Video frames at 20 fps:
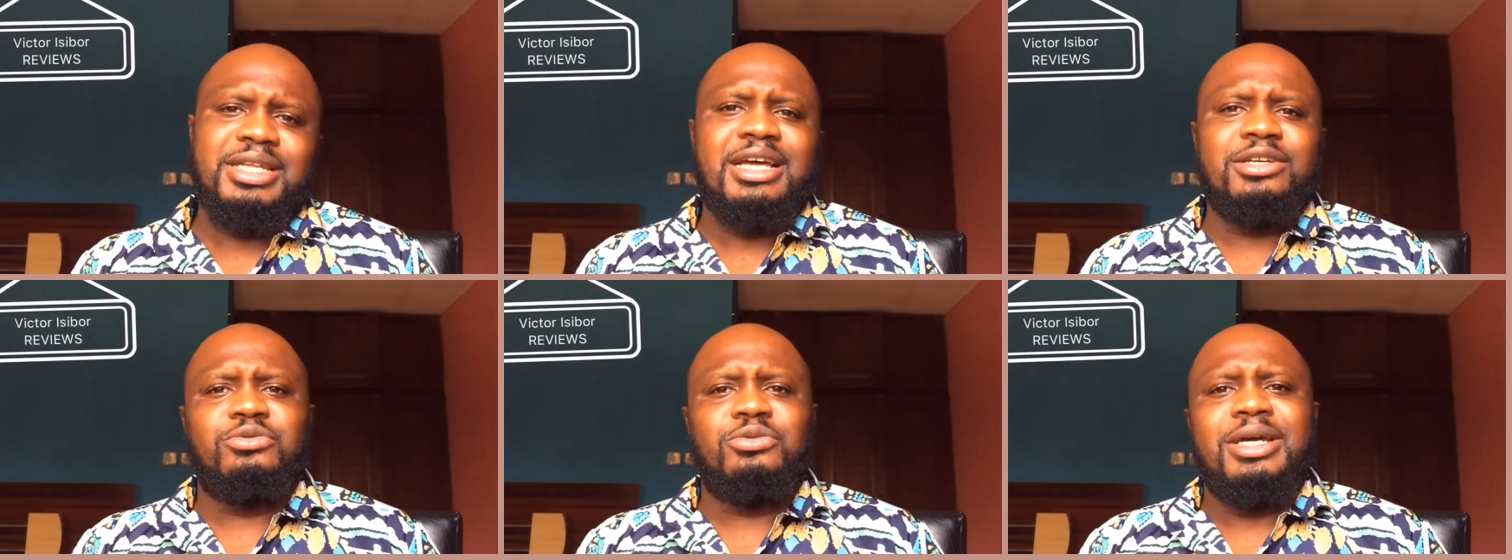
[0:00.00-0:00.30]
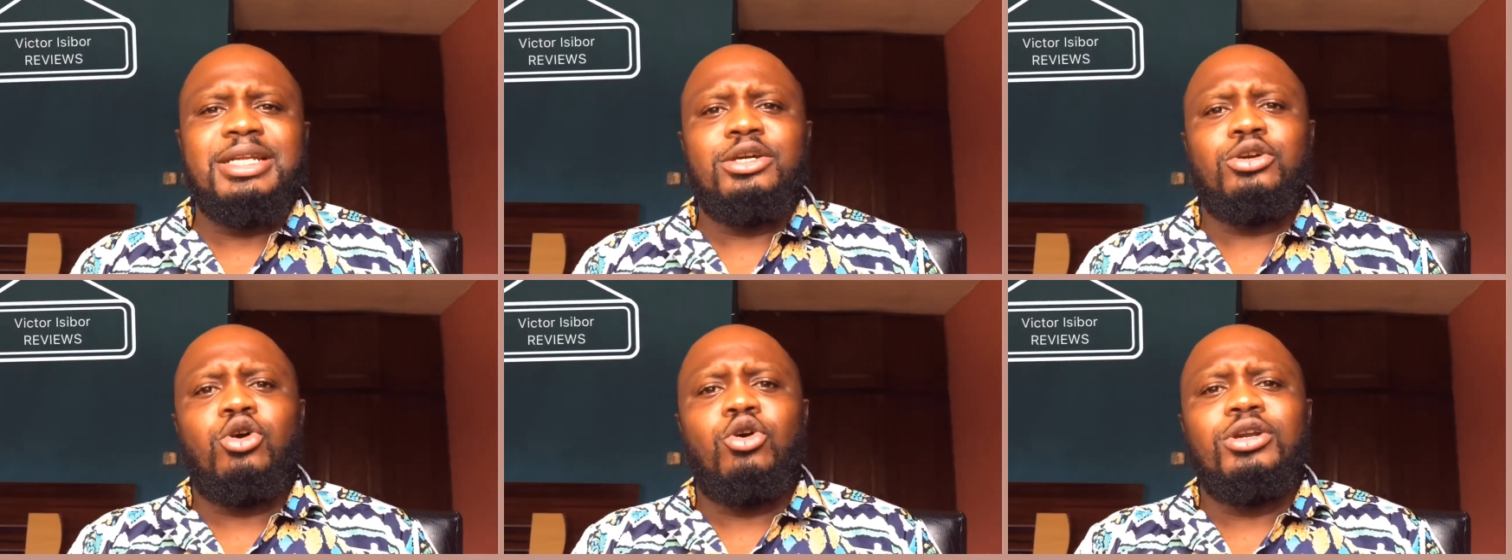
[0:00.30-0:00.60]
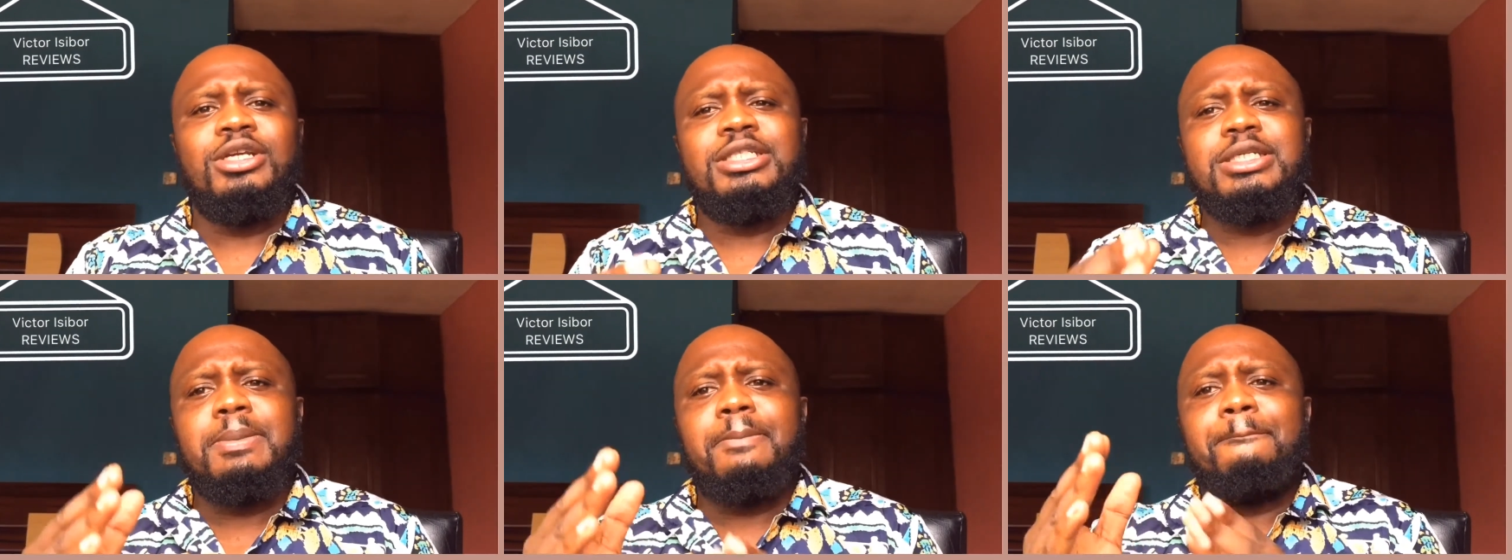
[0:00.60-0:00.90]
That's why they
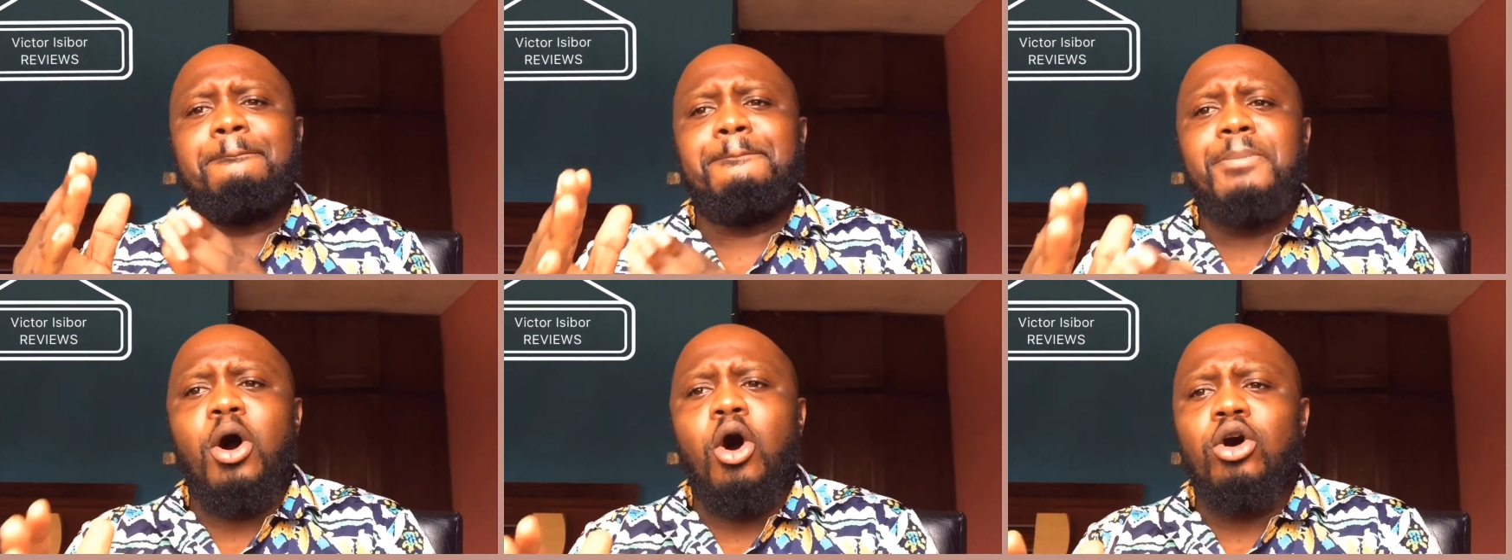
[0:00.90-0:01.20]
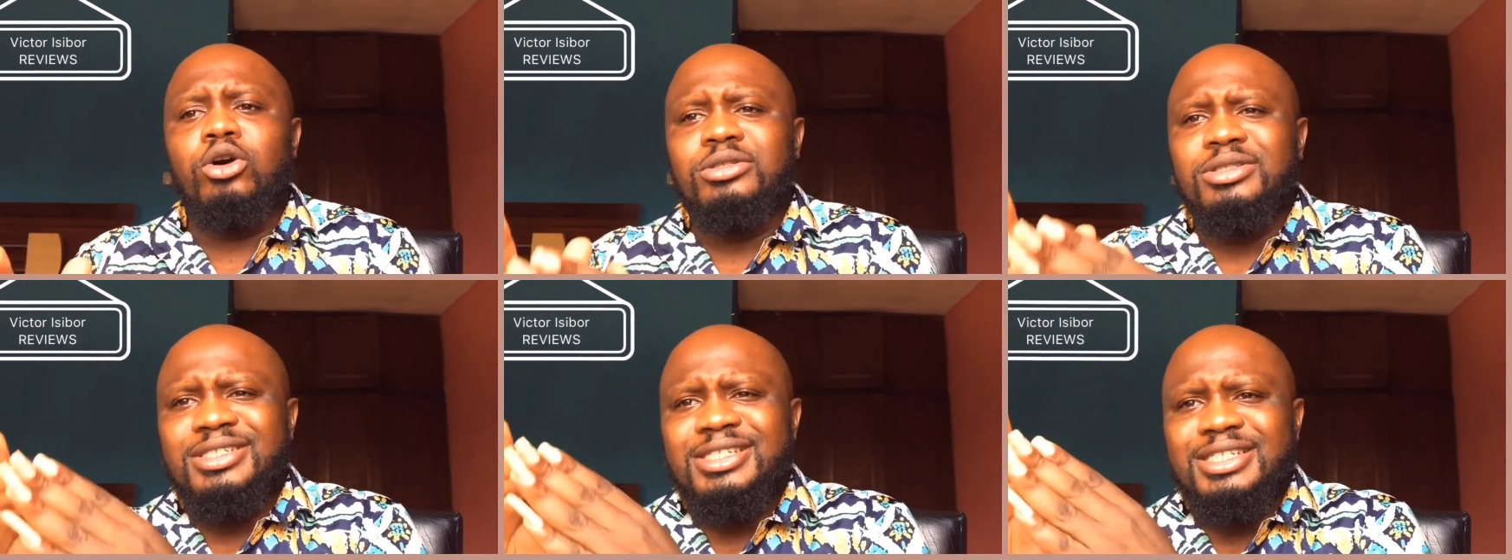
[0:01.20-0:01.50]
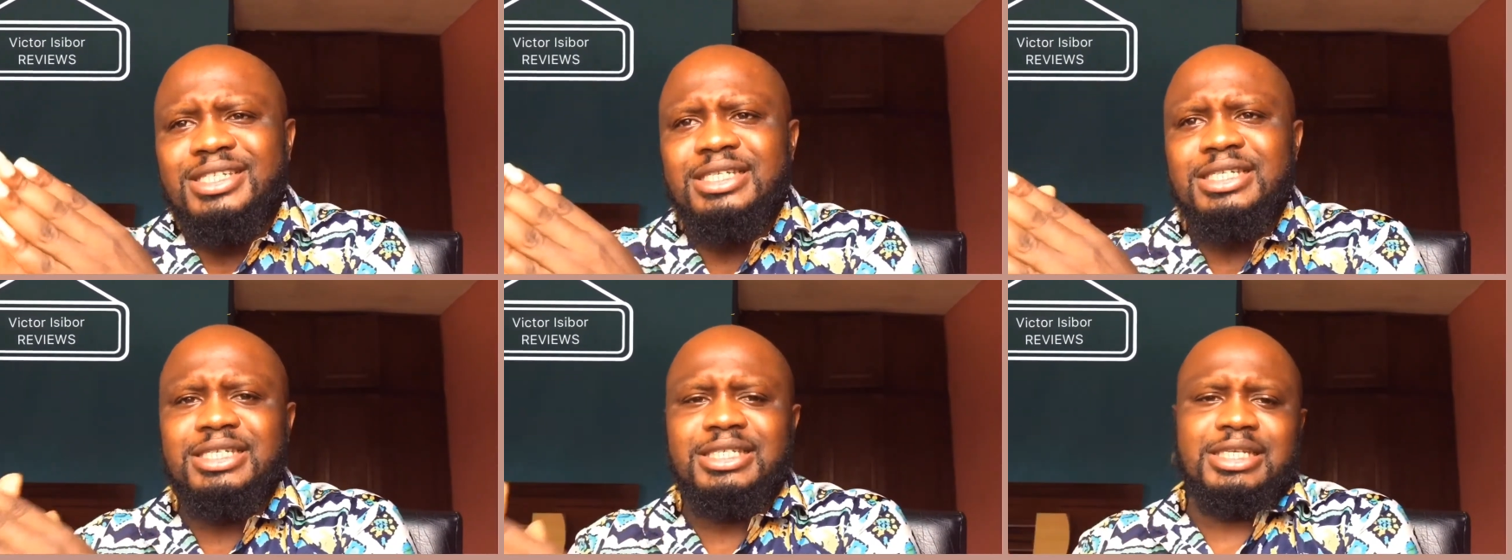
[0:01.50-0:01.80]
call it
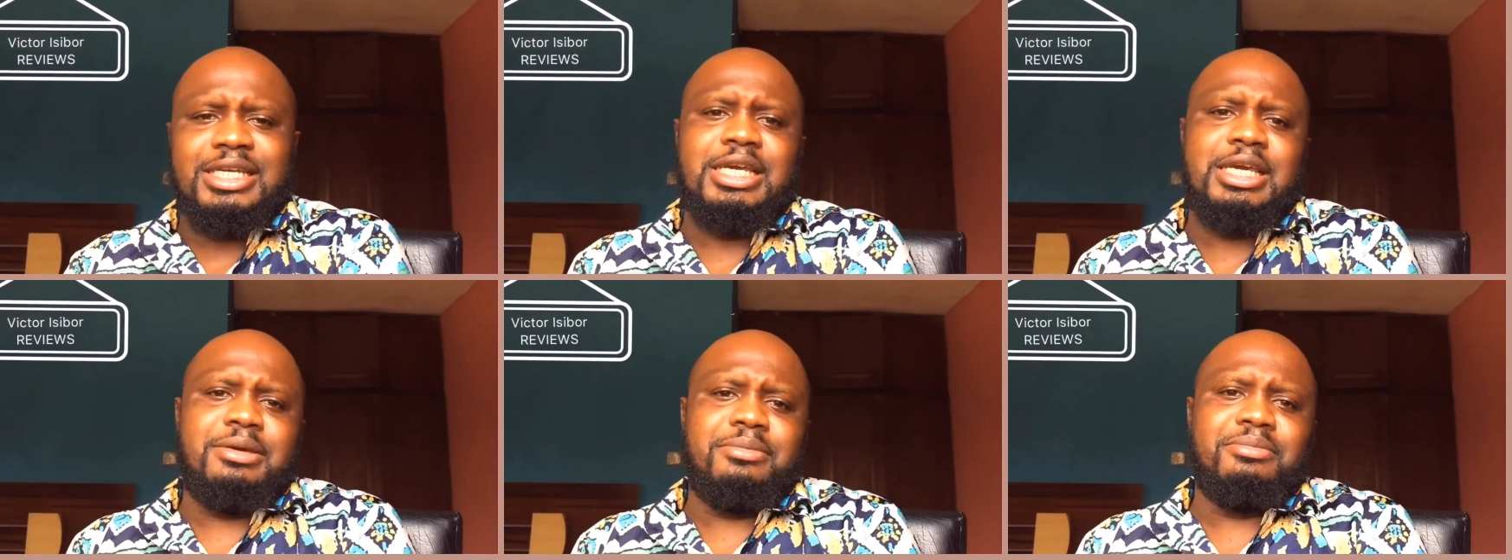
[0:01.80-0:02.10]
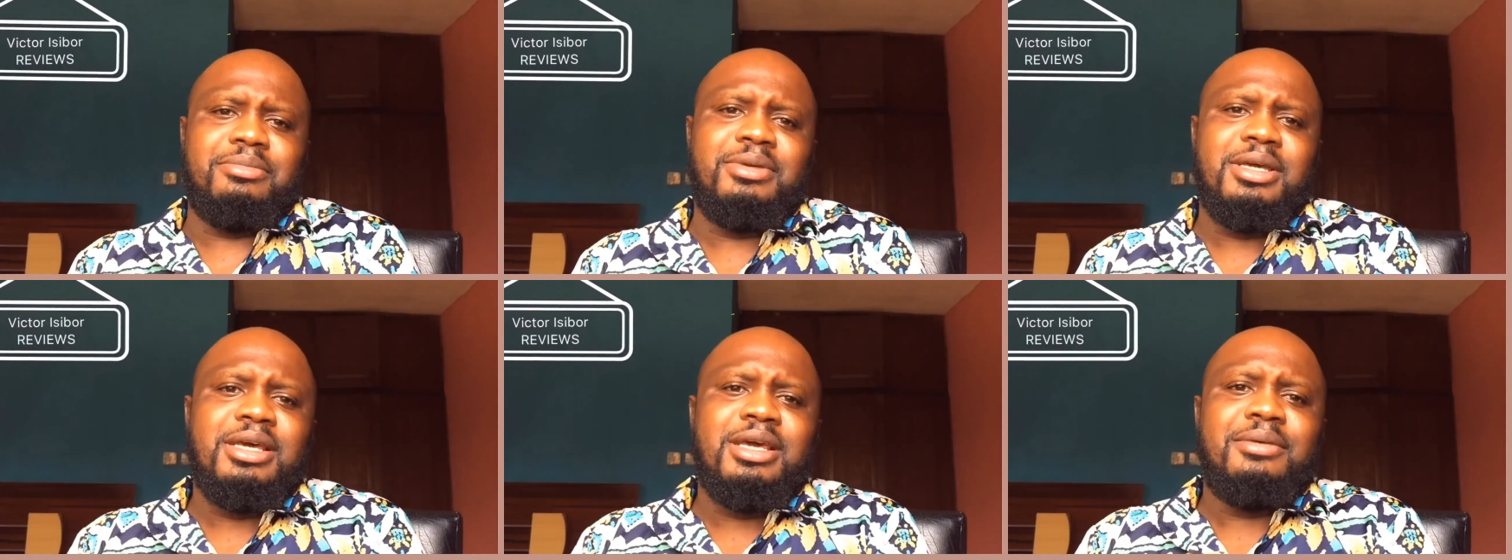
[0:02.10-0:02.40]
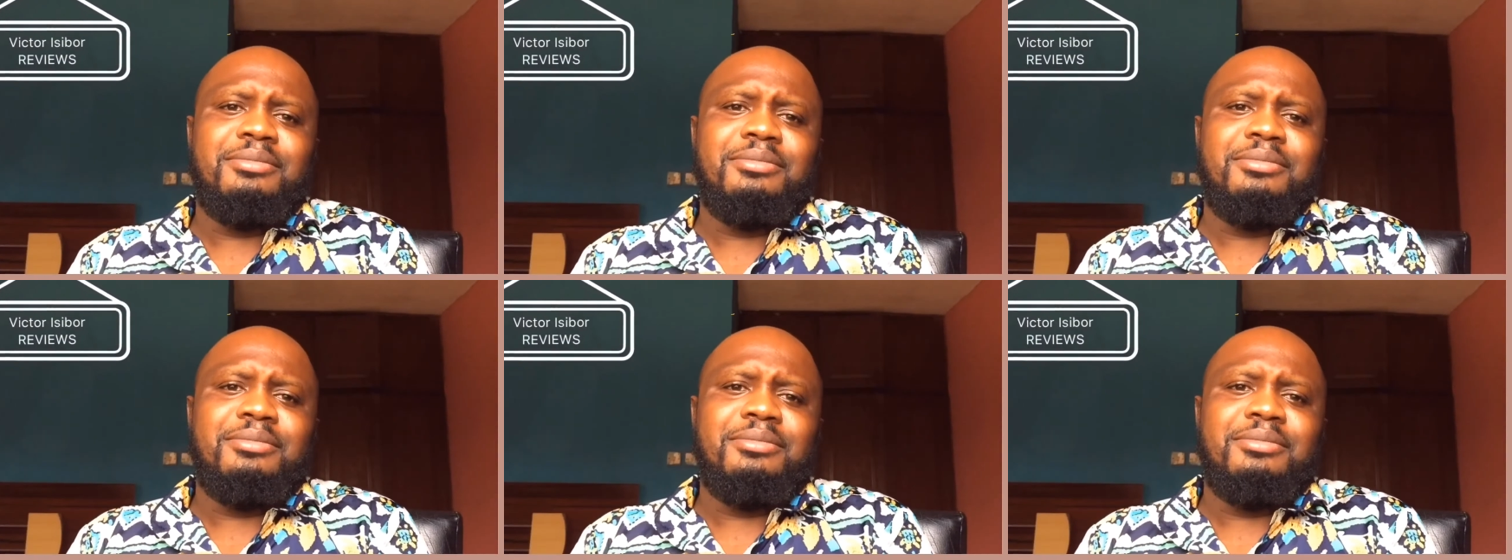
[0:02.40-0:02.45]
Ponzi scheme,